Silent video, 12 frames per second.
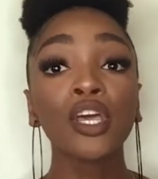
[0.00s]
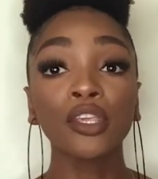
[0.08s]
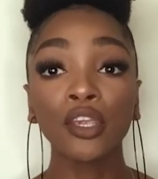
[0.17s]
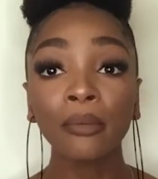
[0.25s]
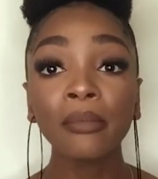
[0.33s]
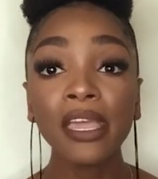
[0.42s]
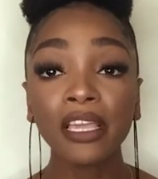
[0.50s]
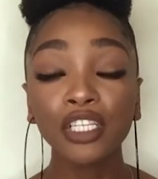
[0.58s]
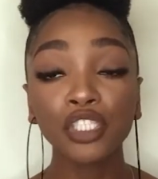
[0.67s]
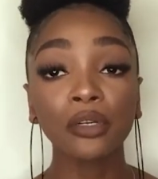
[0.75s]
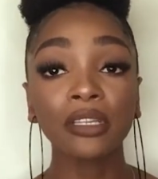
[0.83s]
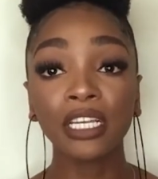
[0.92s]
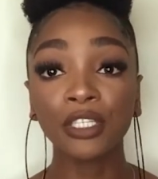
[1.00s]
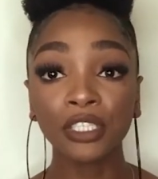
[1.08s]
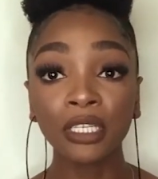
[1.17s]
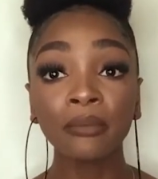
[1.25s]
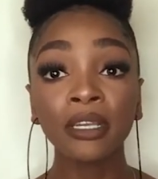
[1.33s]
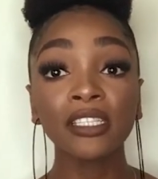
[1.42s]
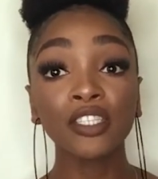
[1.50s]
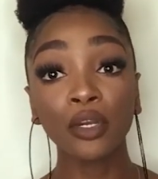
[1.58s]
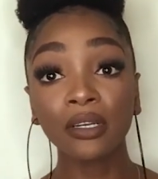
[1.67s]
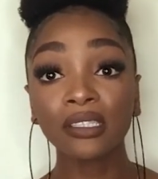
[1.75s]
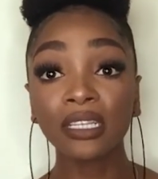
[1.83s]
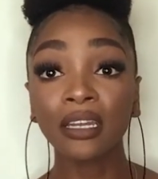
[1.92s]
You're making sure that she meets
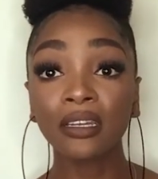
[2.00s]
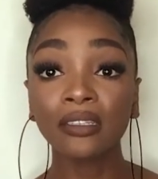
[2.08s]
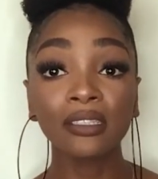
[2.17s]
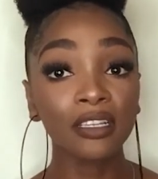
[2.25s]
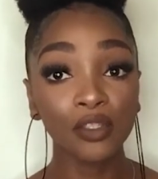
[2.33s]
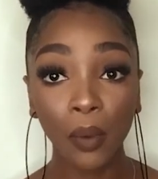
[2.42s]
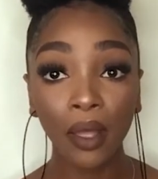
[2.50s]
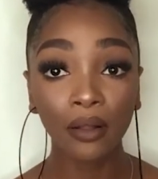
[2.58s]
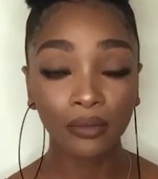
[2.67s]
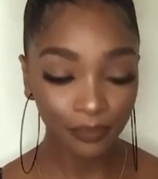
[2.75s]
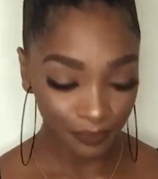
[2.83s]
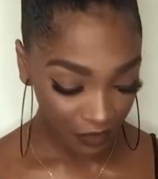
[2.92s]
your standards as well.